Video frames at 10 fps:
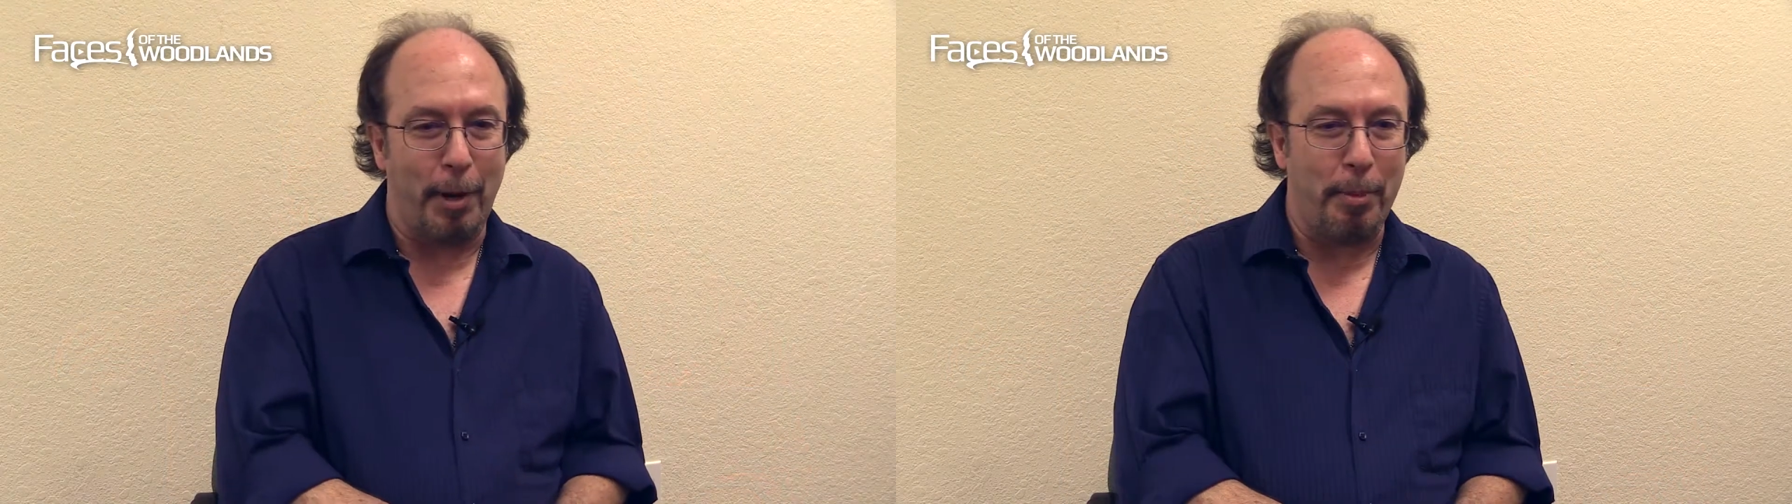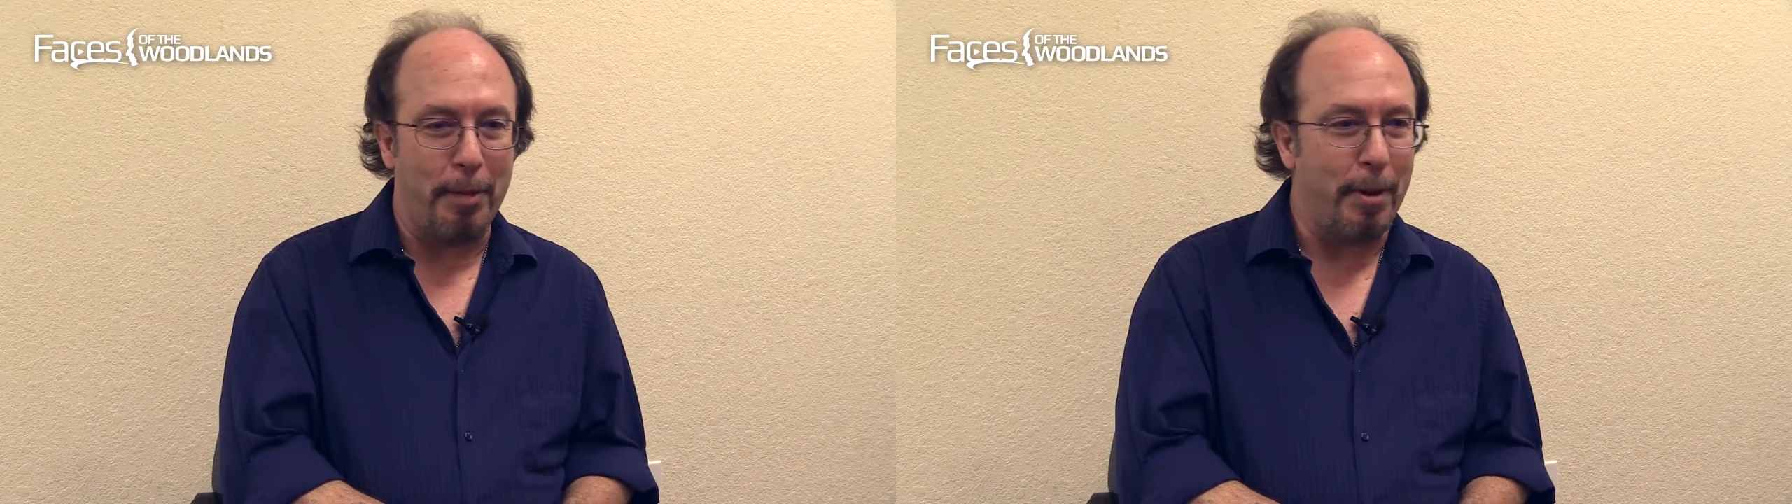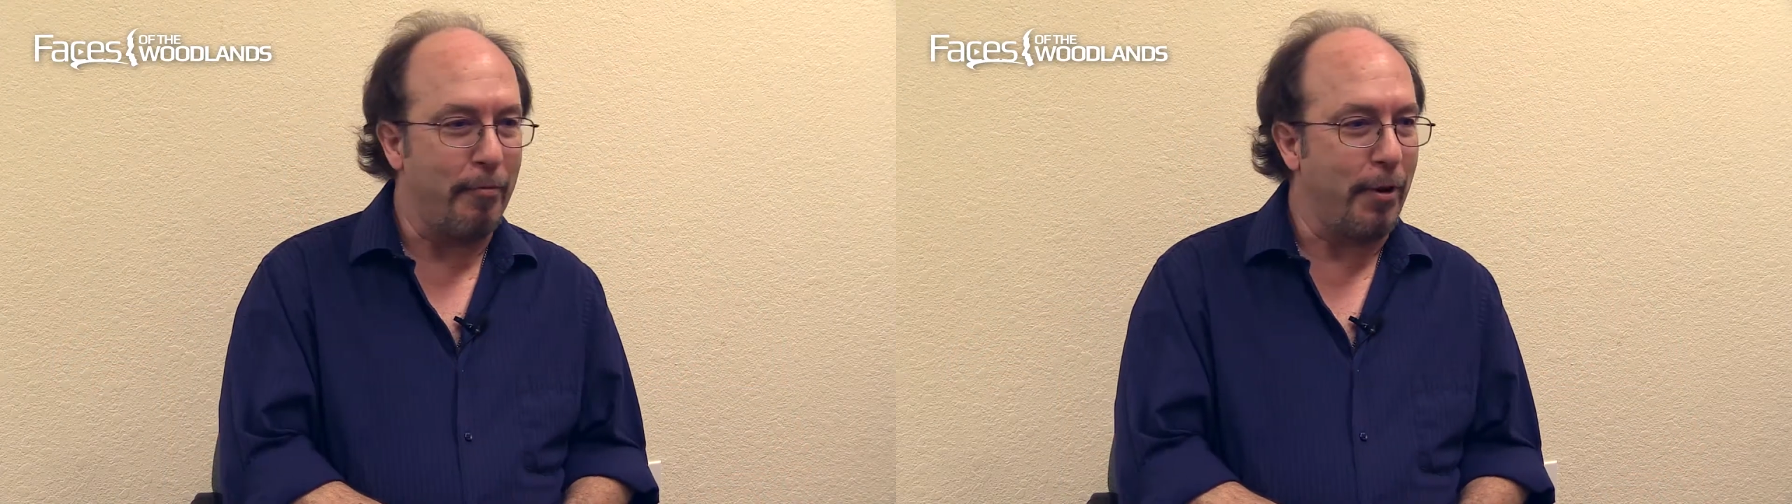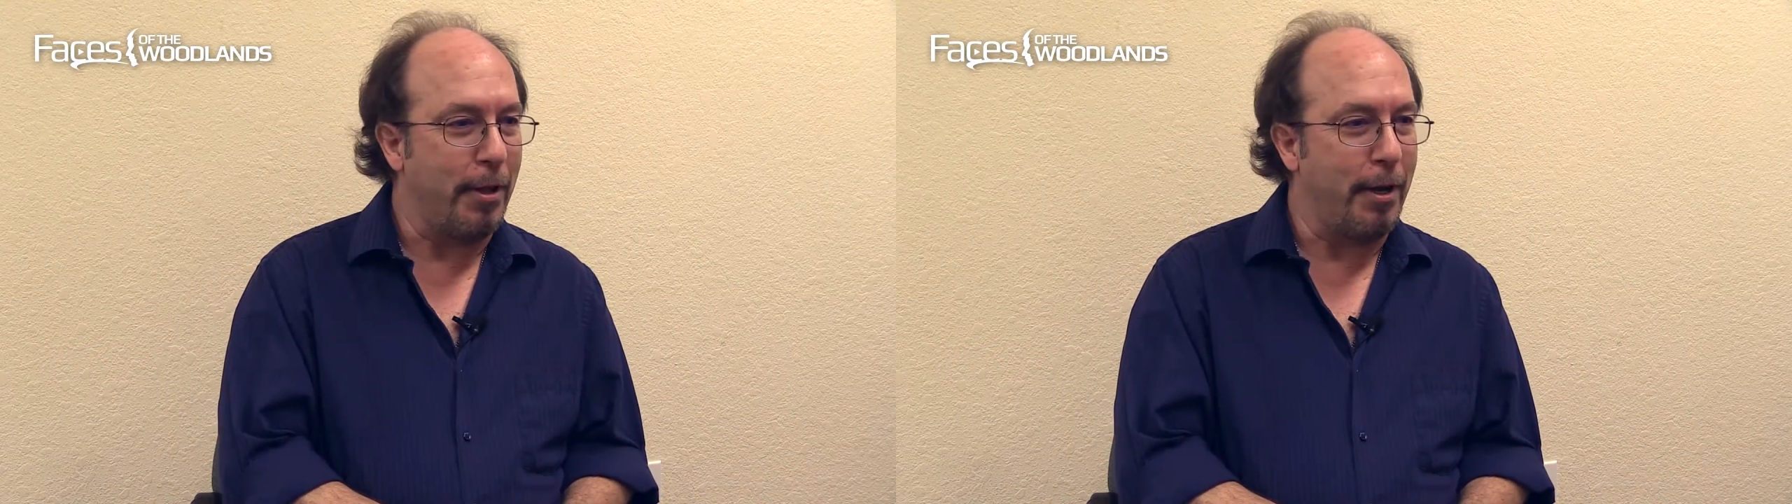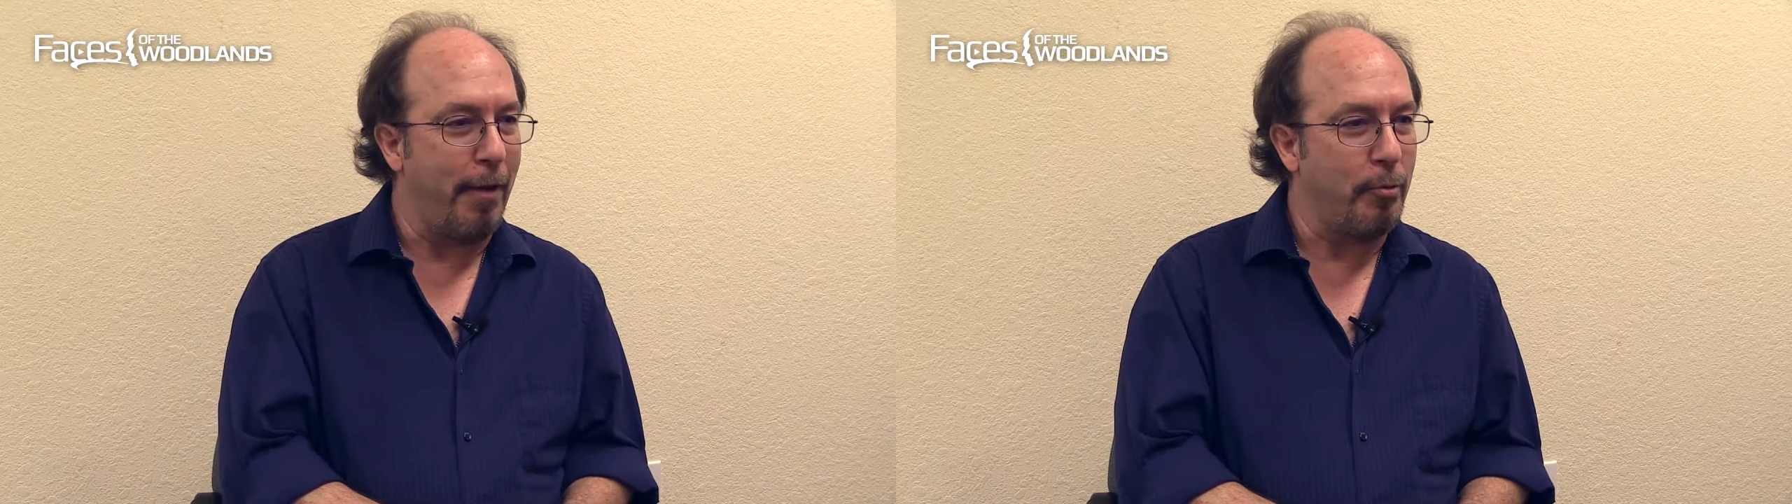I played Ben
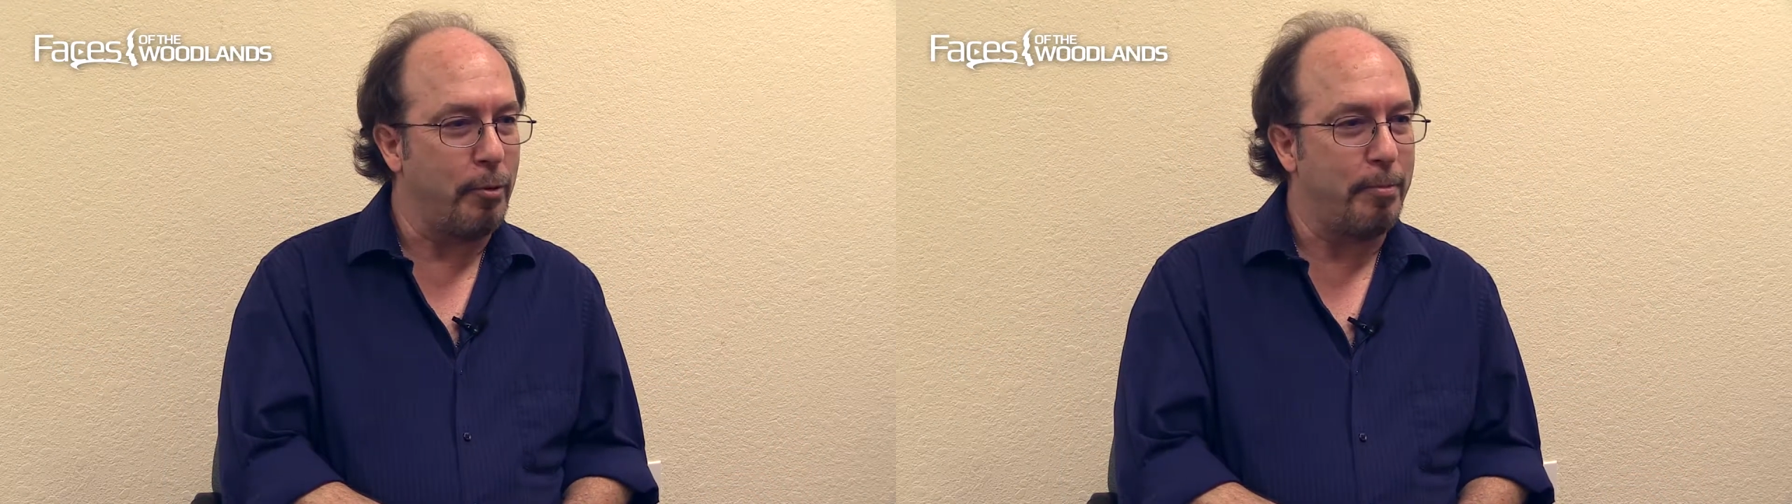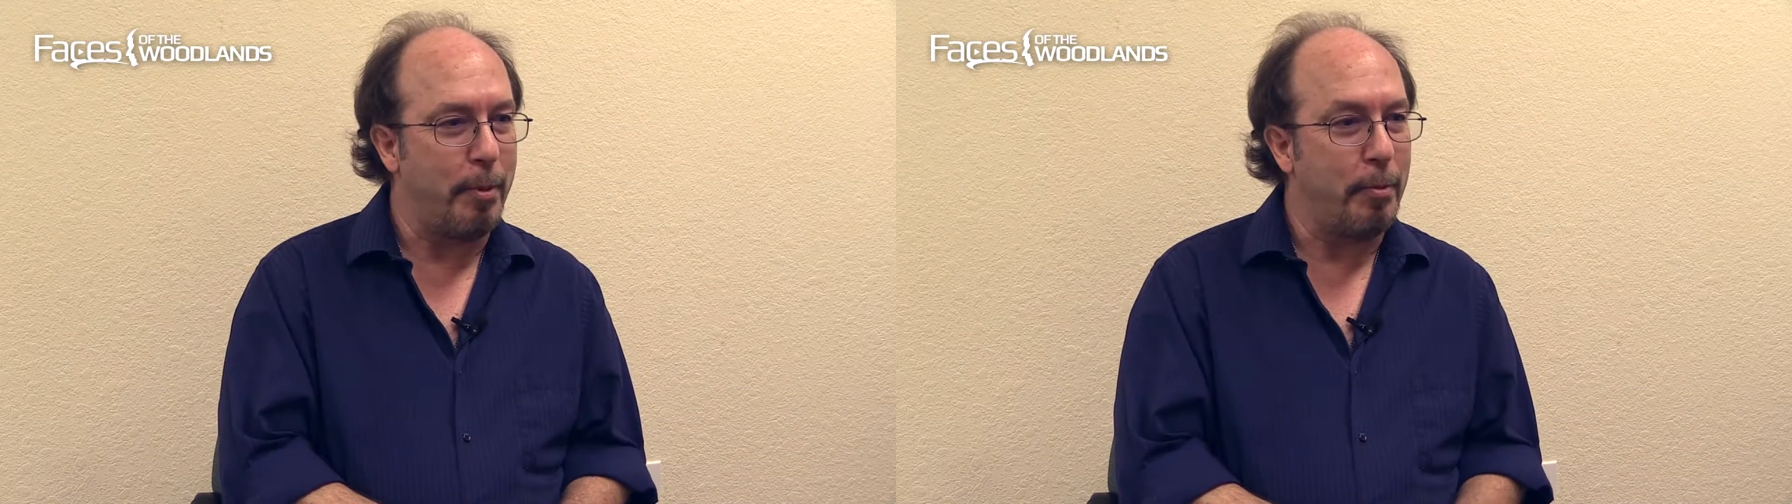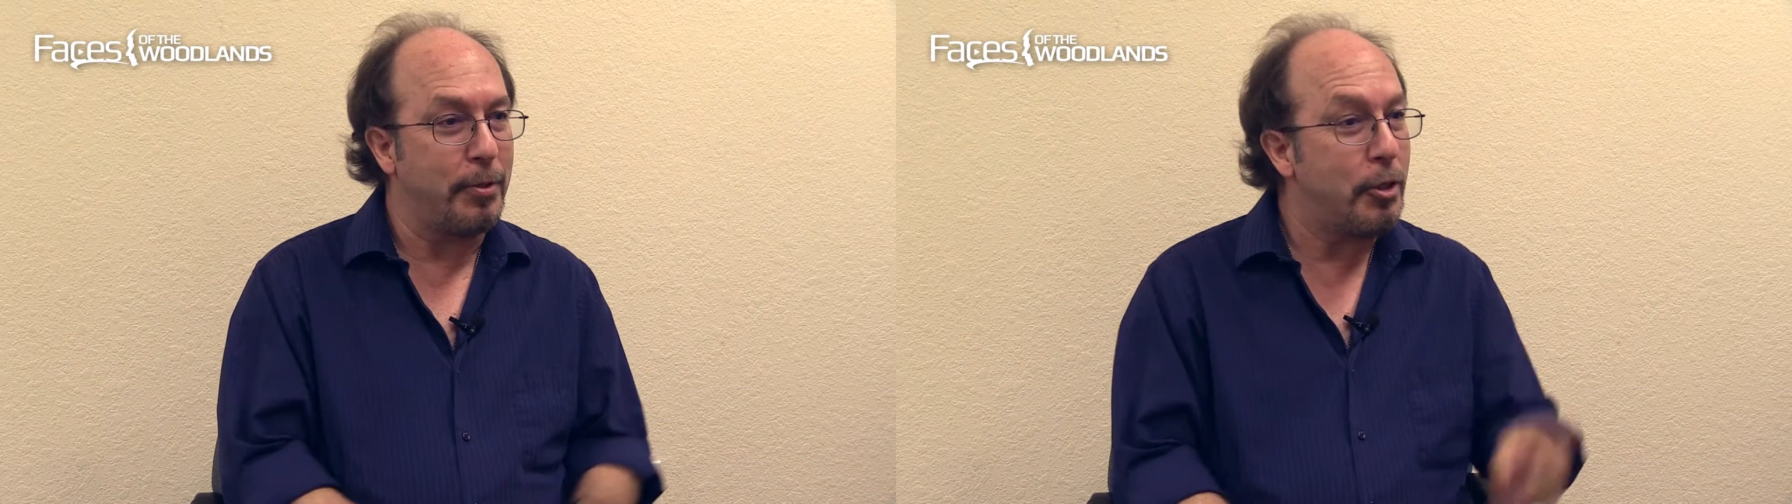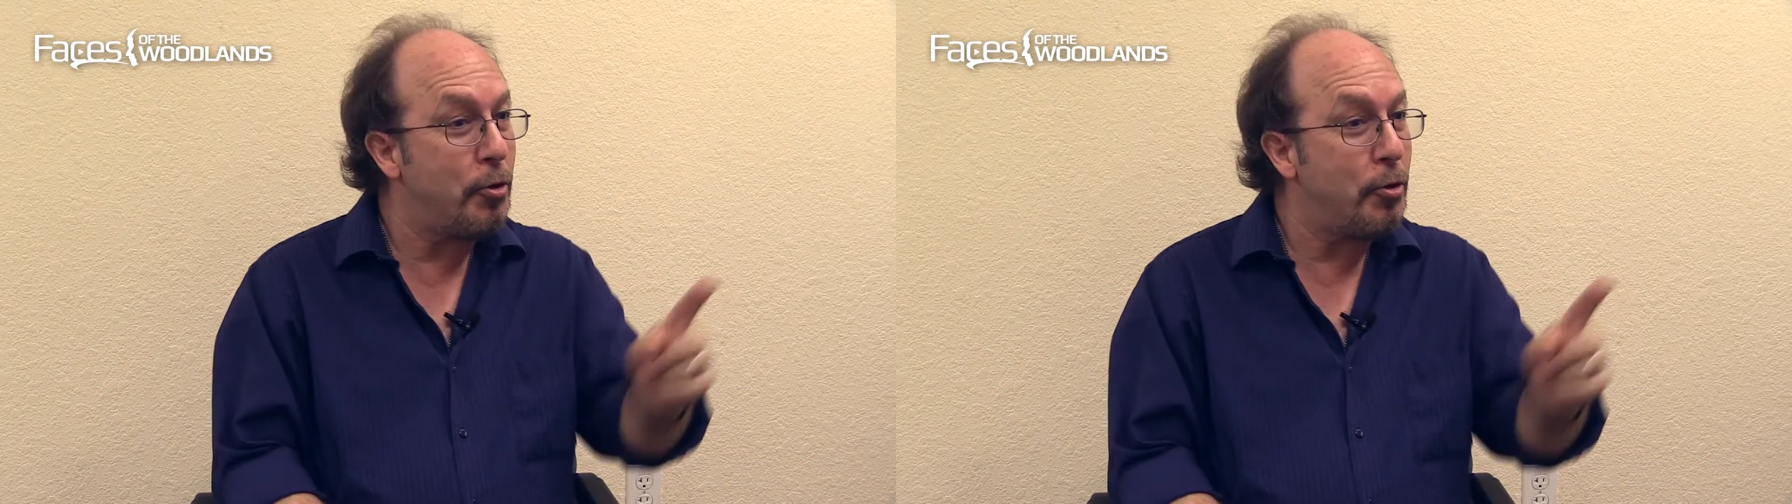Franklin, afterwards people said,